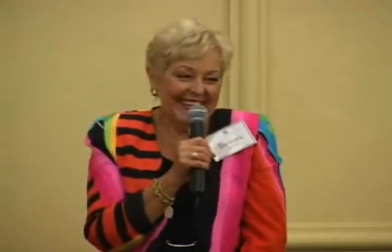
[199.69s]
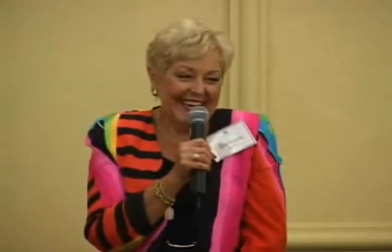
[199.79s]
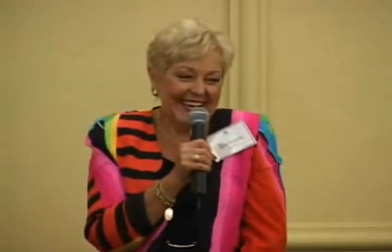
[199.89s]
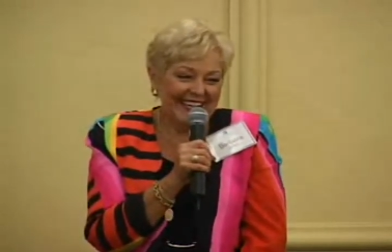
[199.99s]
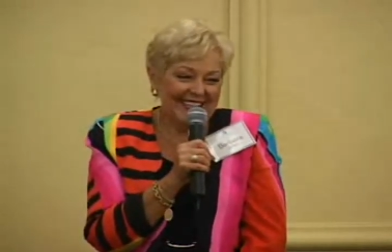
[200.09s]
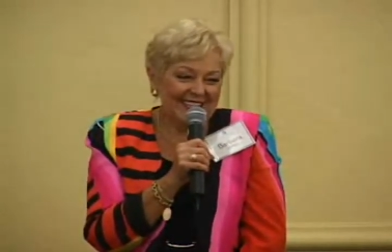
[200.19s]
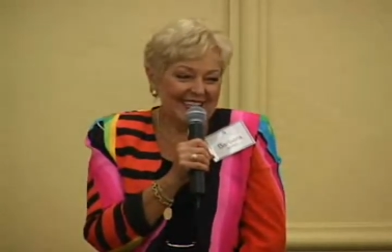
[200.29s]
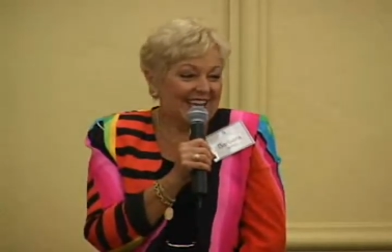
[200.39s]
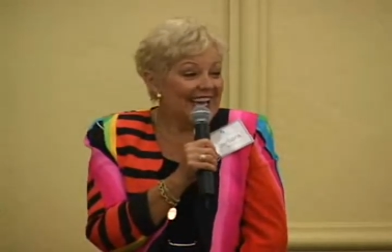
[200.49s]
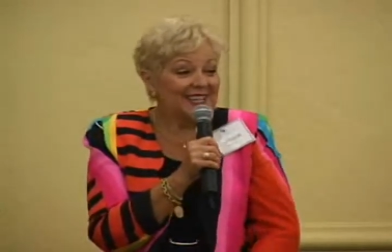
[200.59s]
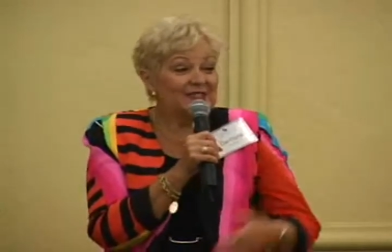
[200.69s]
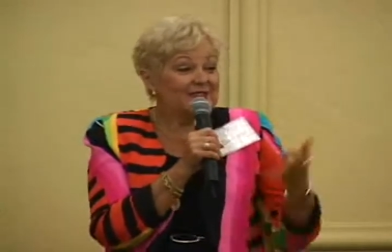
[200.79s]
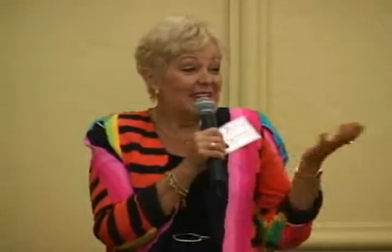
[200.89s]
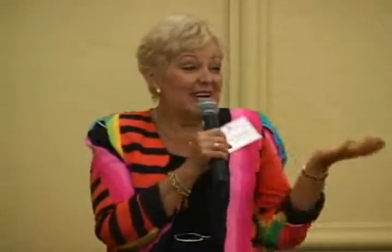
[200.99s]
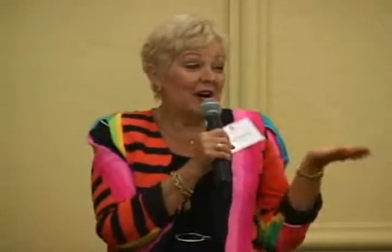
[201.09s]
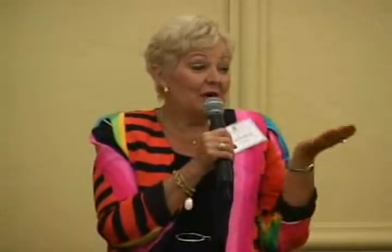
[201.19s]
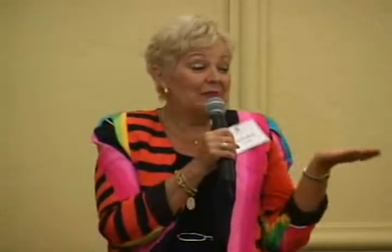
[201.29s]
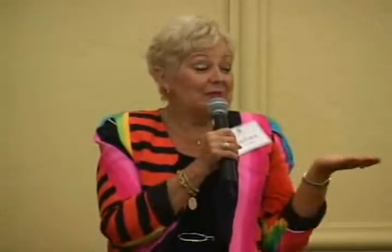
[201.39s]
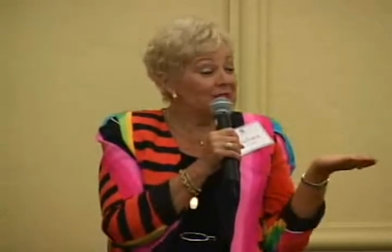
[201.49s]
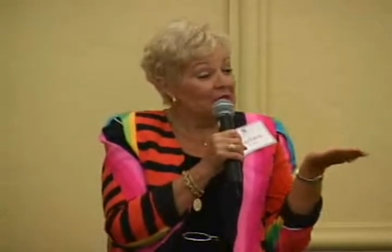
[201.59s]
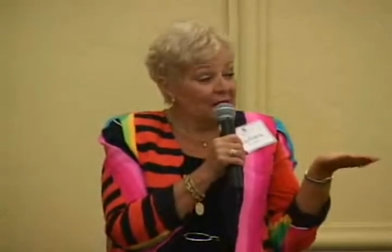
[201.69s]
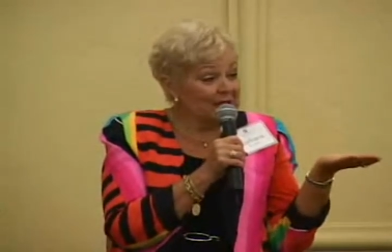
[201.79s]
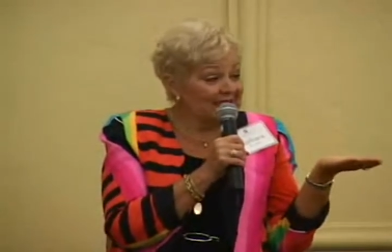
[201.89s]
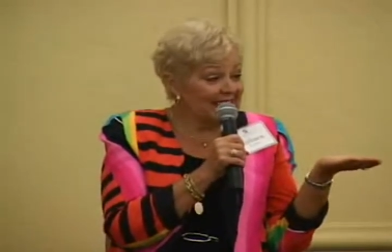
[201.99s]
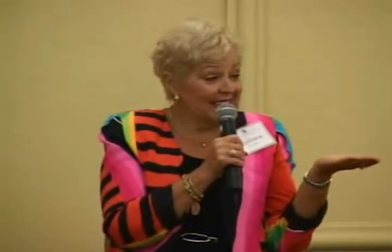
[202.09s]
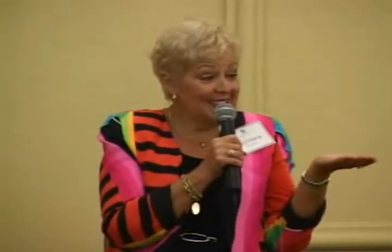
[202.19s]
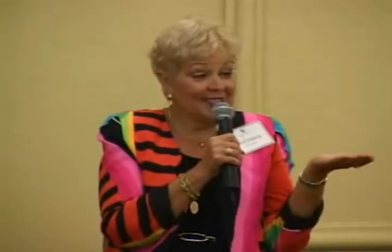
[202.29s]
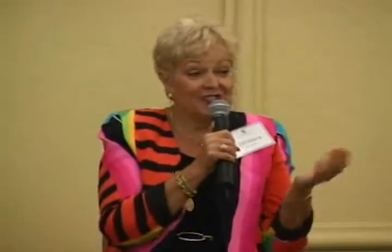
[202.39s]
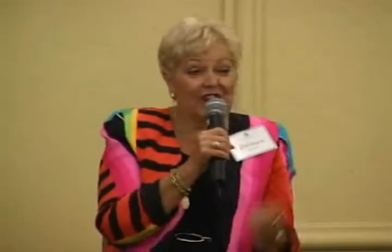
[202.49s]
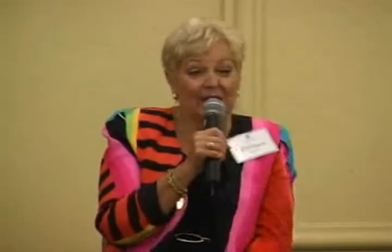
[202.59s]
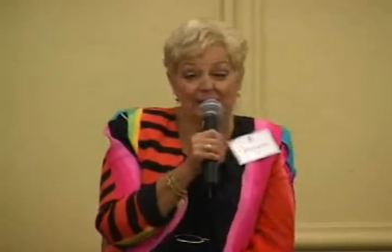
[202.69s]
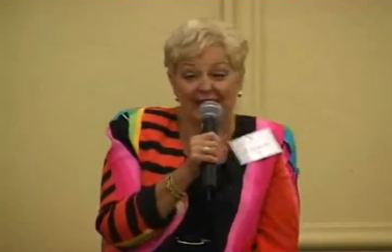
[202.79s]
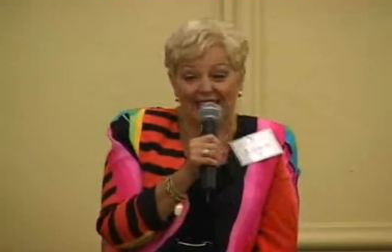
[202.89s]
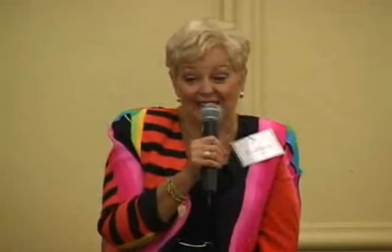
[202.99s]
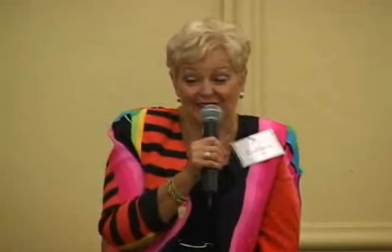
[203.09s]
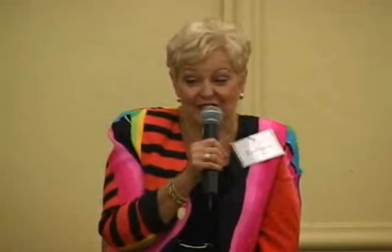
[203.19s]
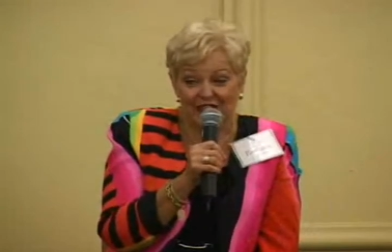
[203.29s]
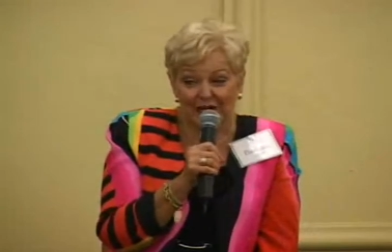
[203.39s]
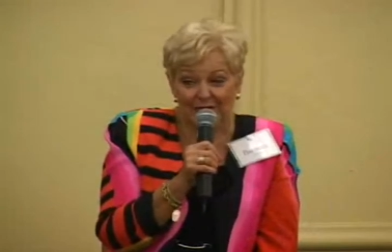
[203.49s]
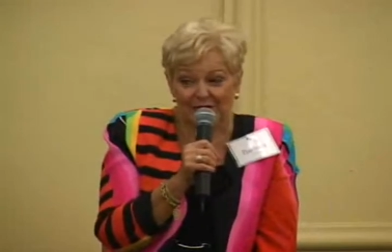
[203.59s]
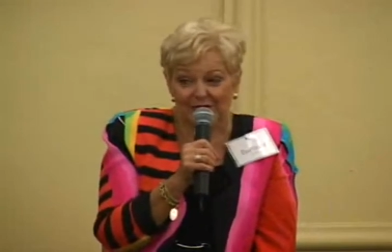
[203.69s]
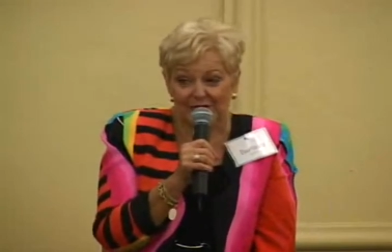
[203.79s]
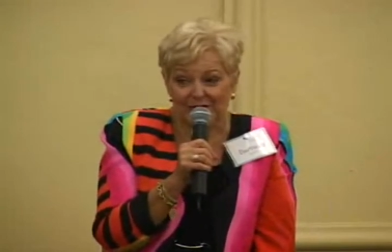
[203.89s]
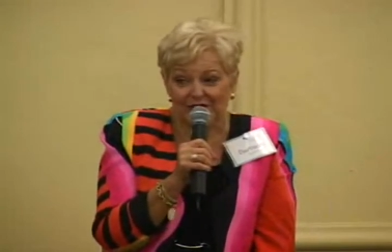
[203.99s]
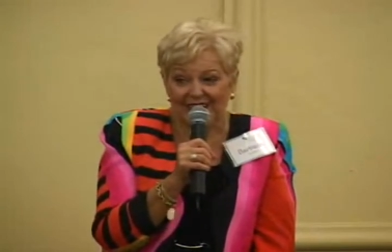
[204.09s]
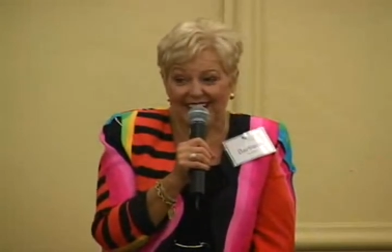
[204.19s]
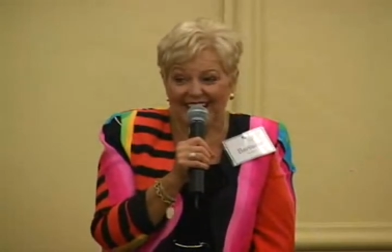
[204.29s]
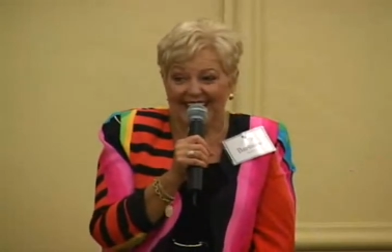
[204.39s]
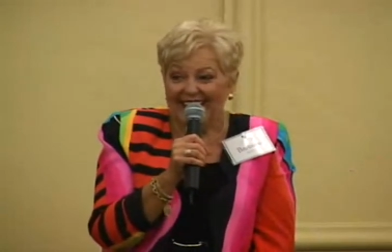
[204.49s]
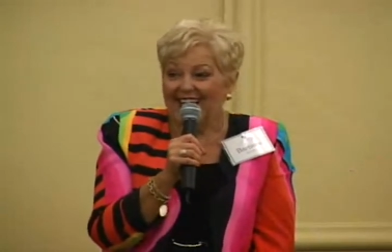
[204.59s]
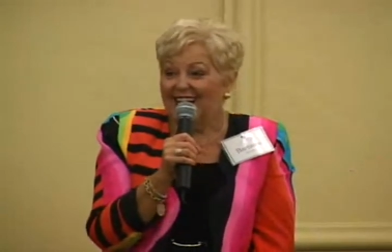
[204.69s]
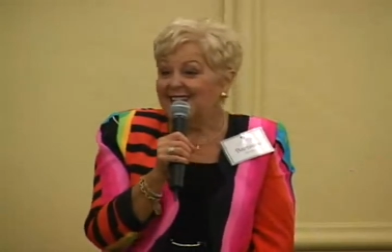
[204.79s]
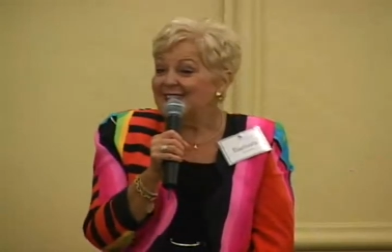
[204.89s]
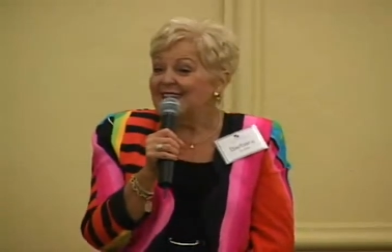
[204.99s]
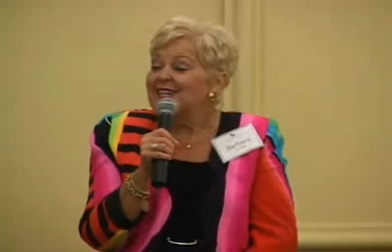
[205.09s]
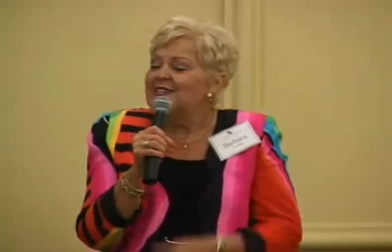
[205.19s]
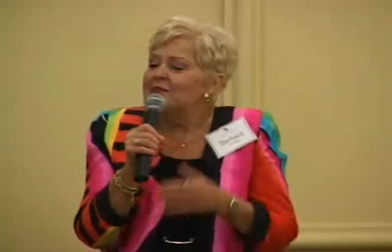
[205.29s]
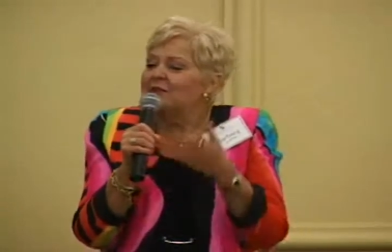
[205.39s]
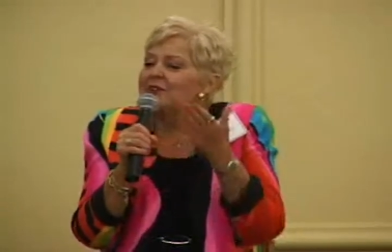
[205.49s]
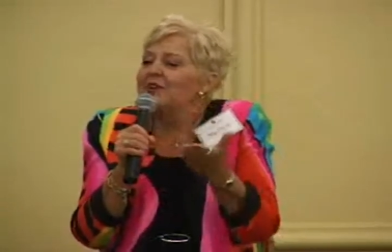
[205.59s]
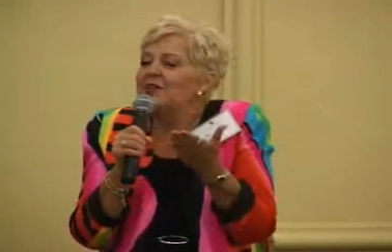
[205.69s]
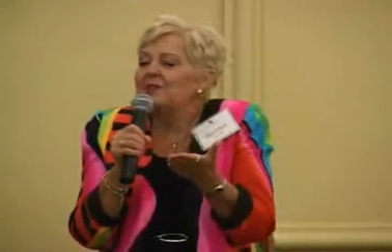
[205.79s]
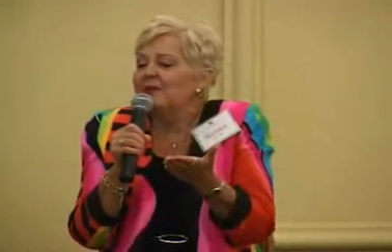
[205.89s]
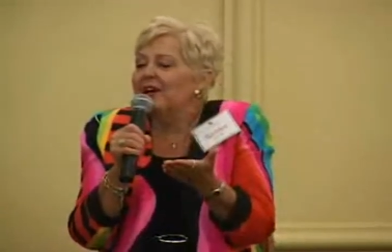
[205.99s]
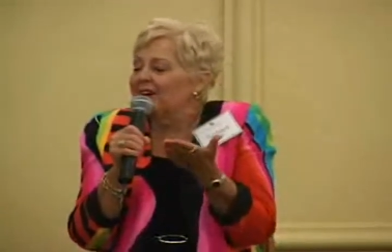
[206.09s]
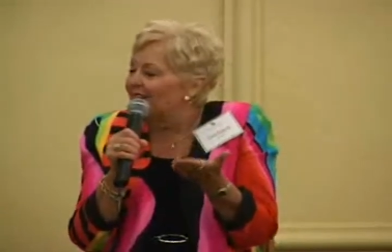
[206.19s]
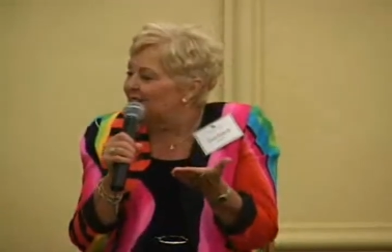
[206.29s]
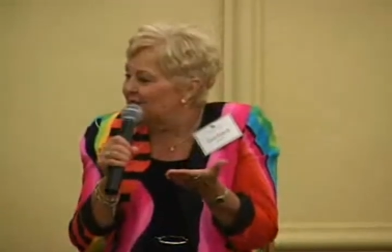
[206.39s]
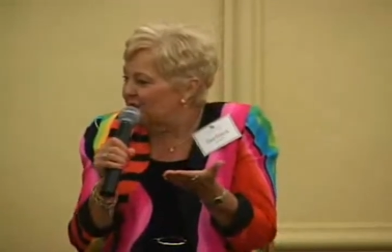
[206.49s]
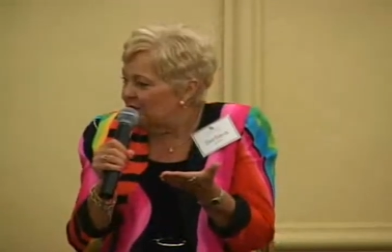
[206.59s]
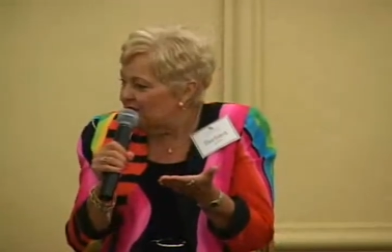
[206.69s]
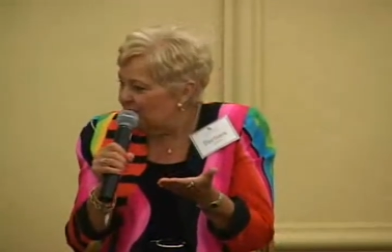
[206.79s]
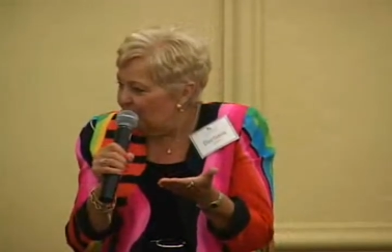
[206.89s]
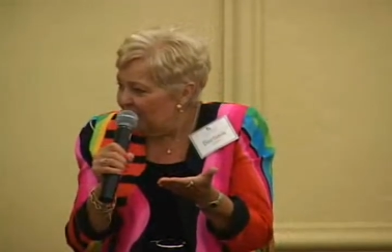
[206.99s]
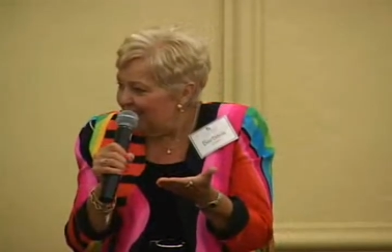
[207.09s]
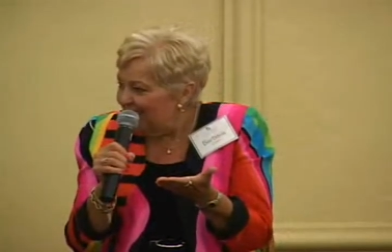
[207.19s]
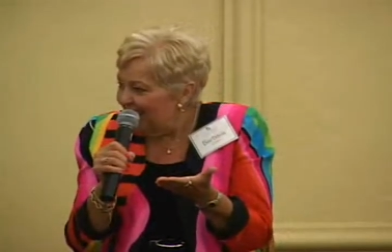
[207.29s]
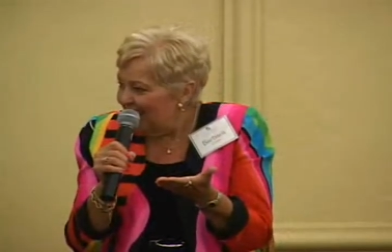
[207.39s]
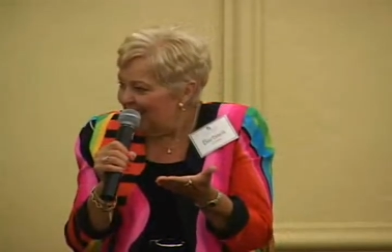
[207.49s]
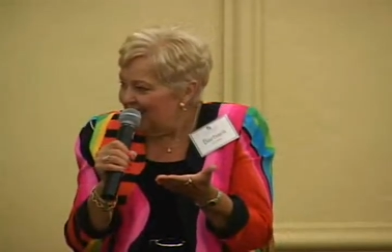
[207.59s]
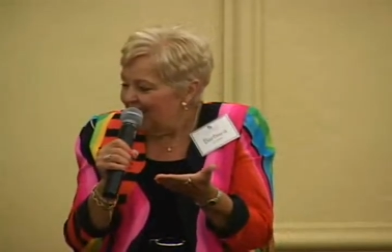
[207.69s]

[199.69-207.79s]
And the answer that I almost always get is a job title or a job description. And I say to them, you know, we are all so much more than that.